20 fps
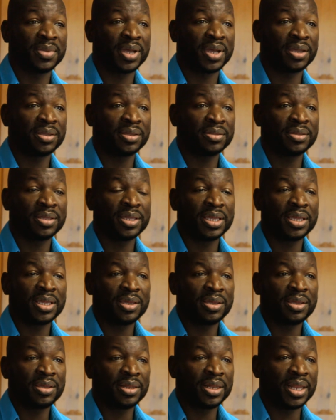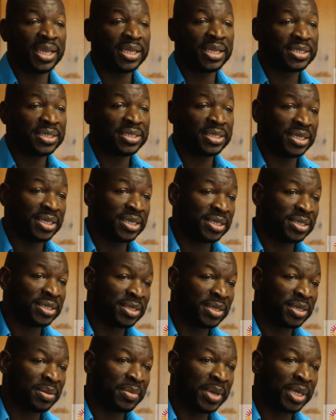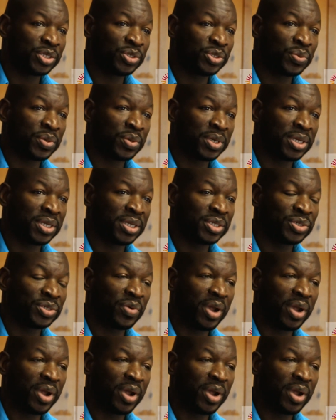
my late teens and in my 20s,